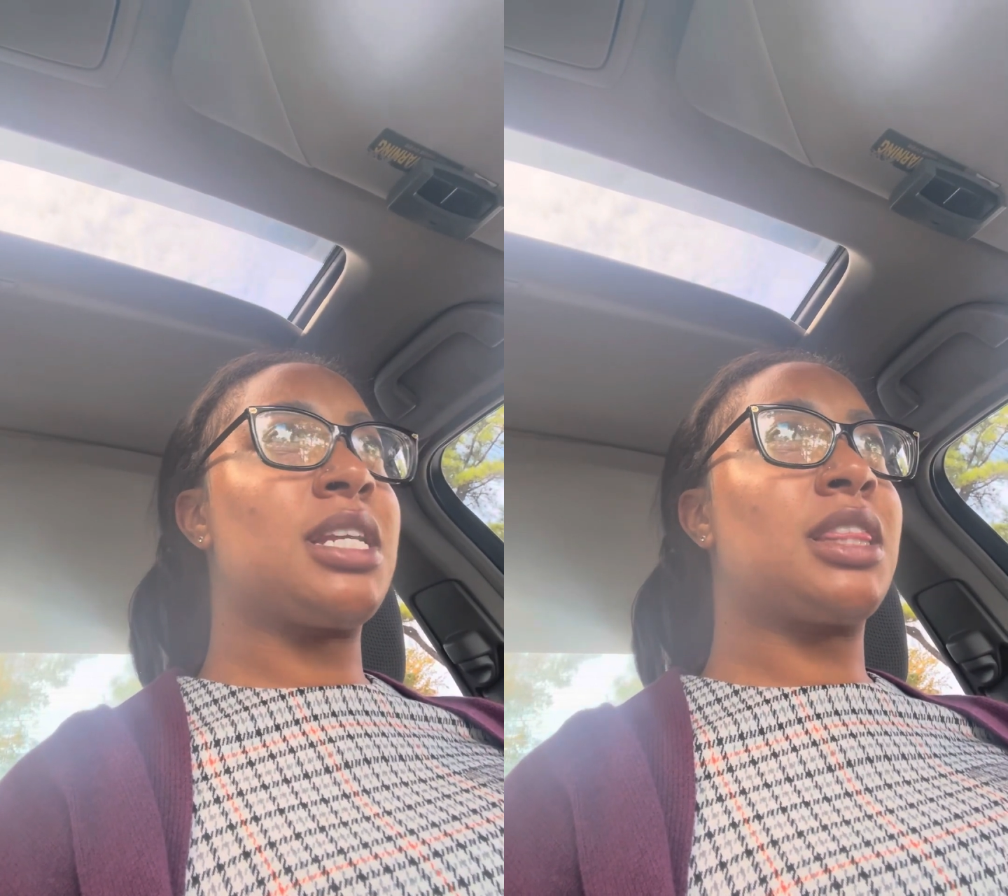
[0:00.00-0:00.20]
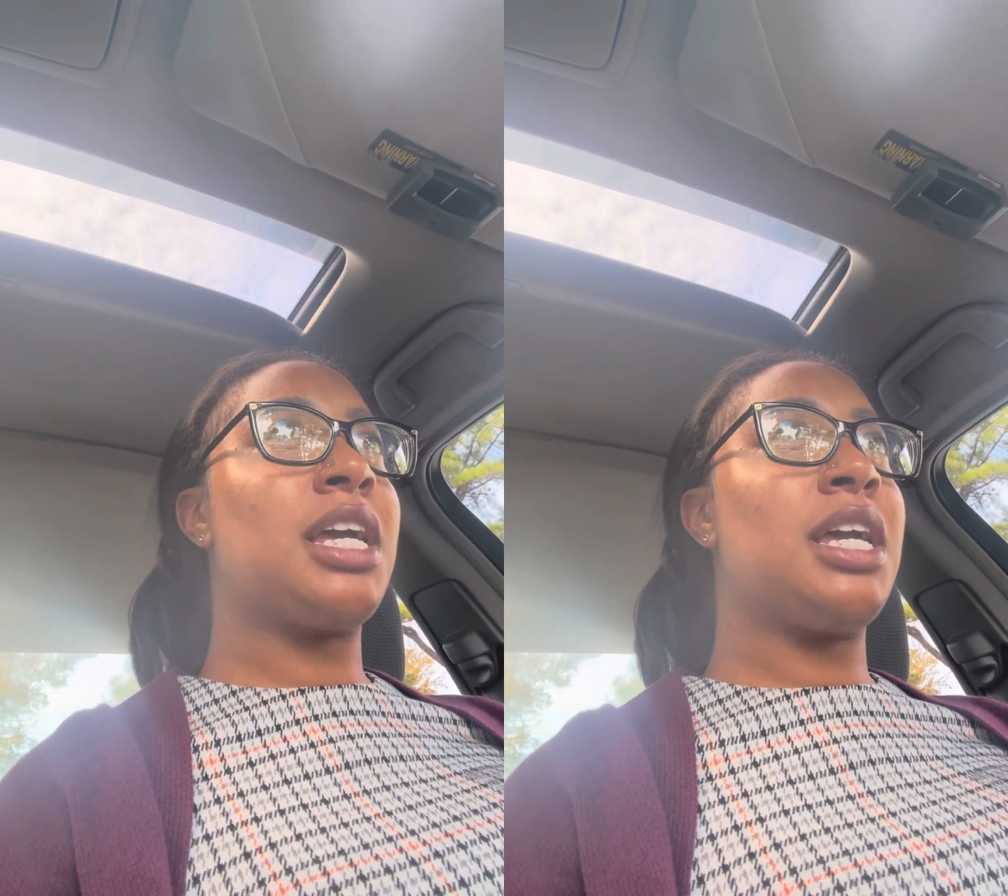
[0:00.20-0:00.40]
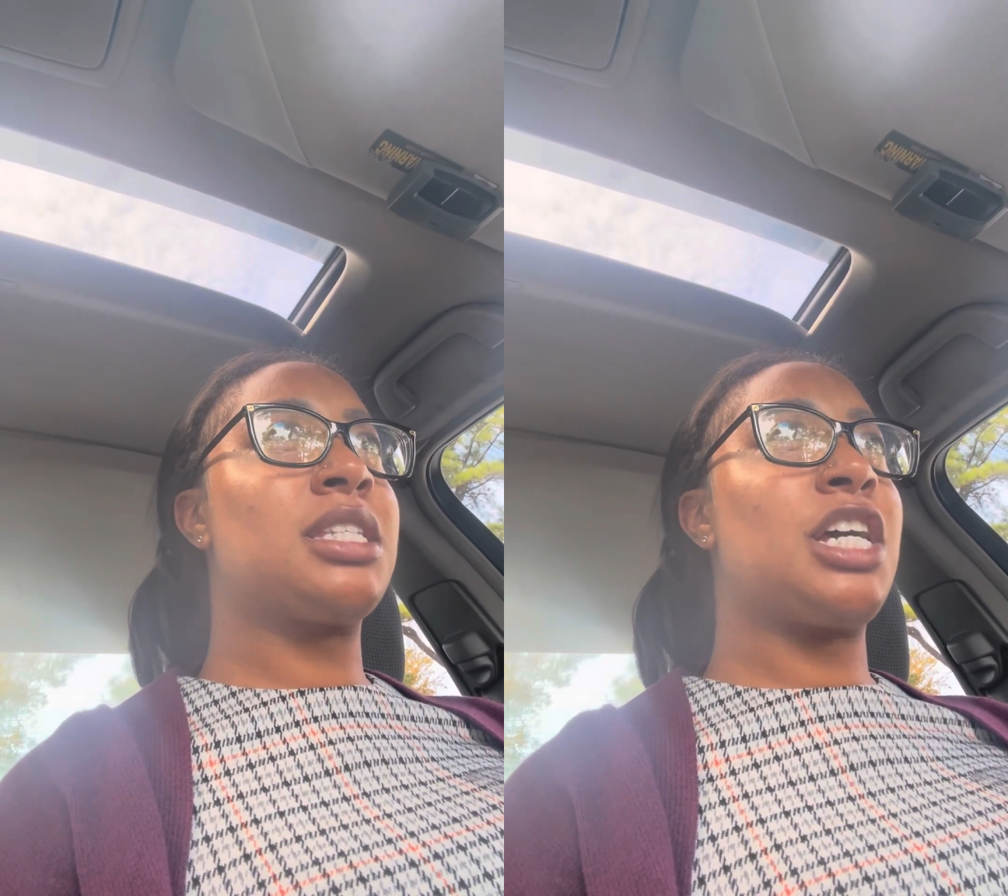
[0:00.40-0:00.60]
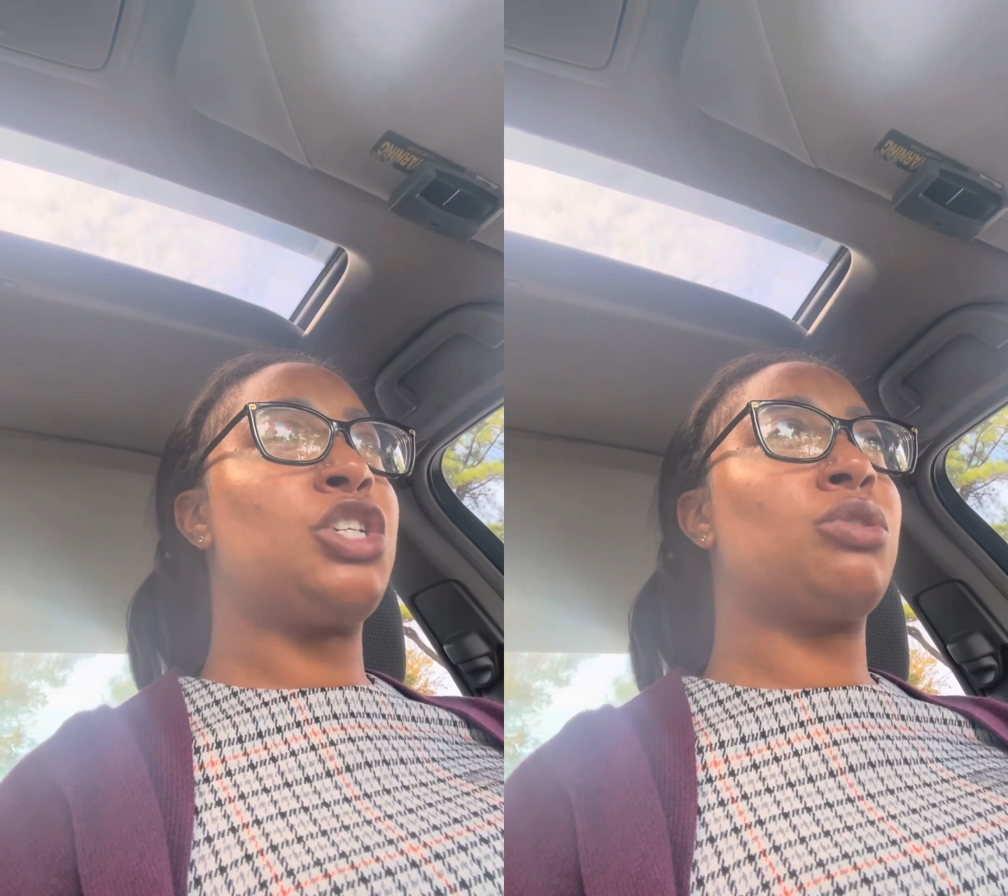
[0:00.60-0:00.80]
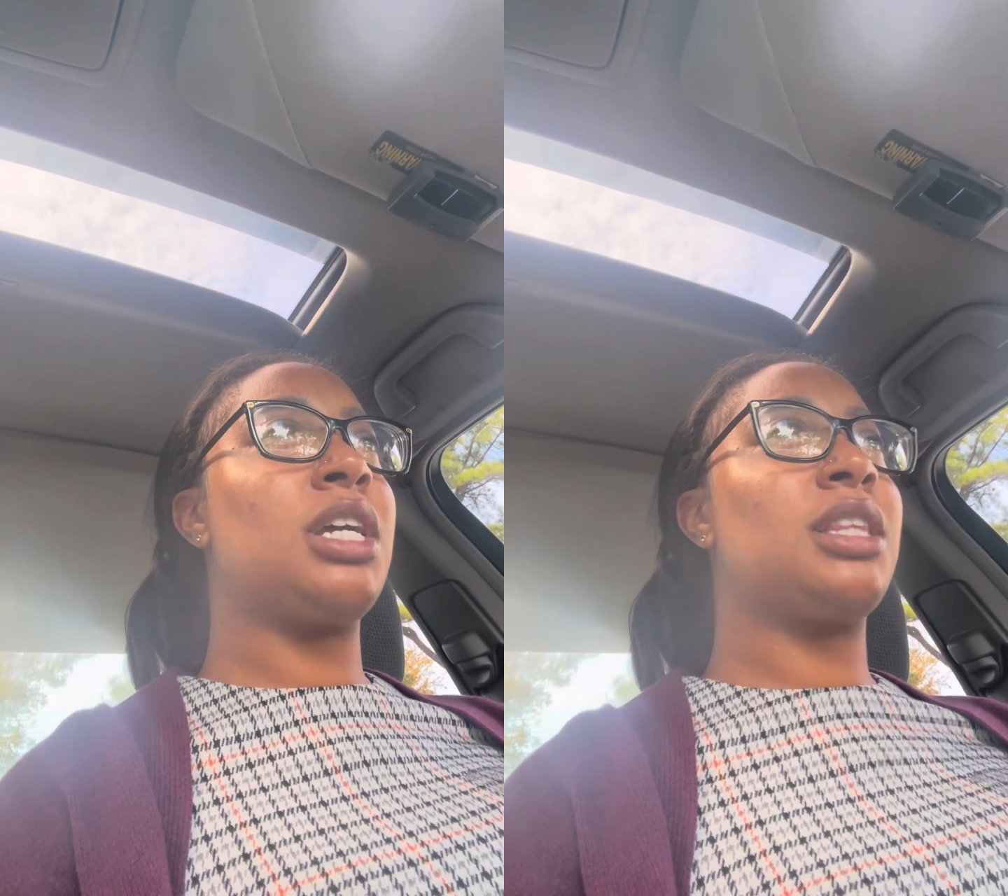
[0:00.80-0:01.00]
and things that
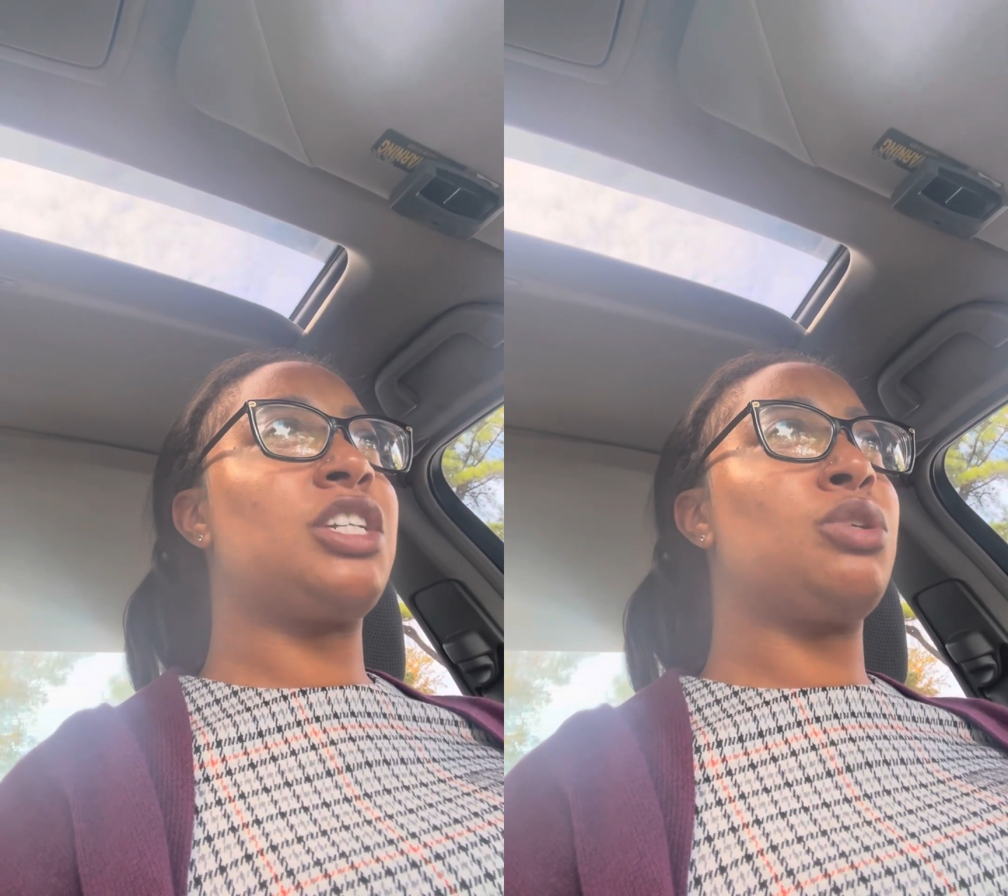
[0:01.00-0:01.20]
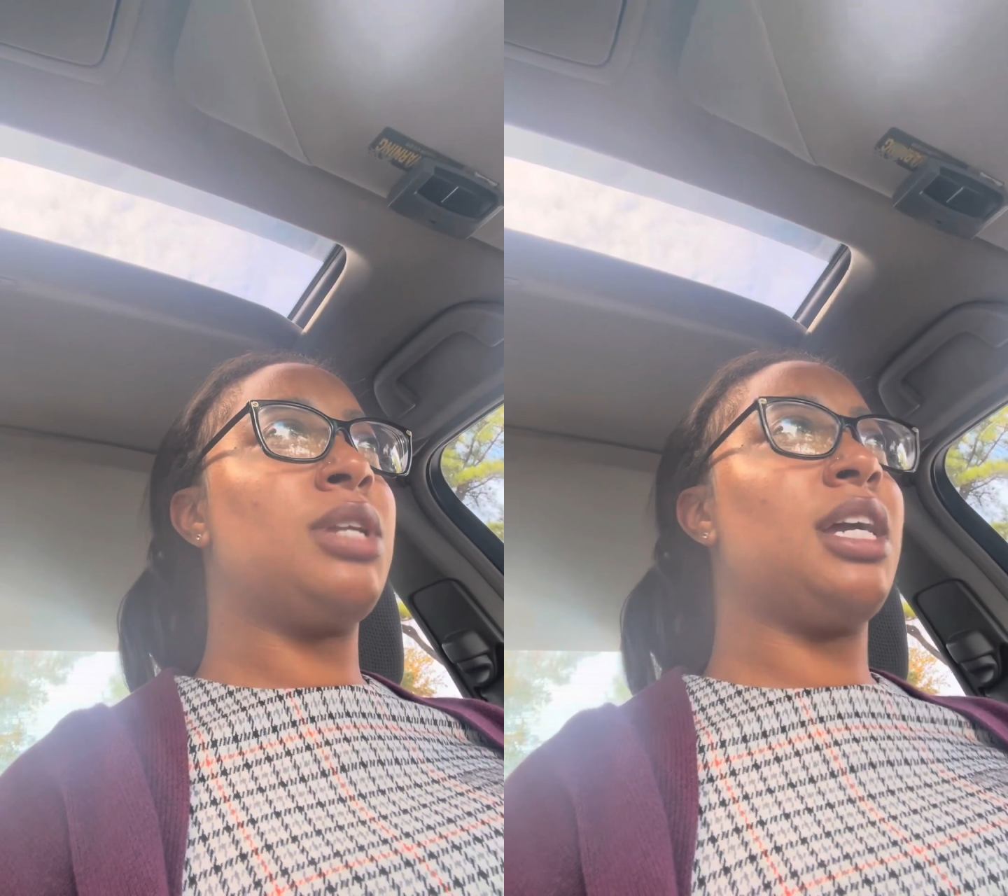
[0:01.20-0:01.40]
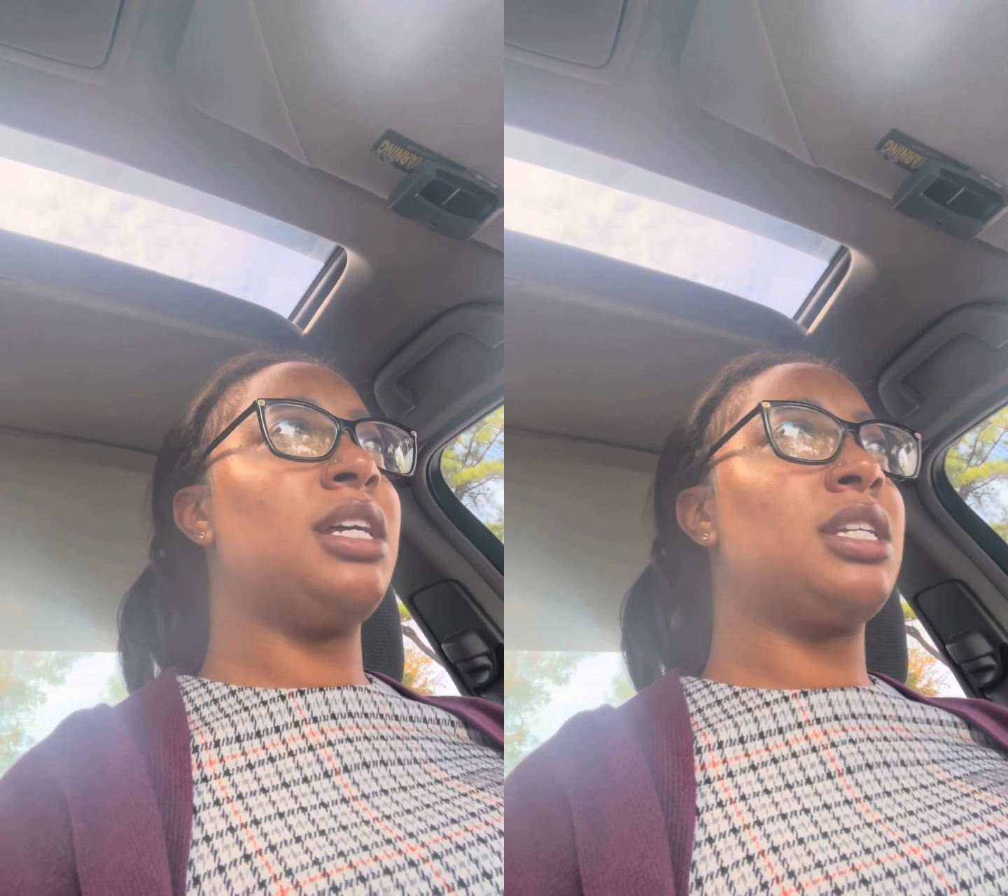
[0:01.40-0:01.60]
you think that you need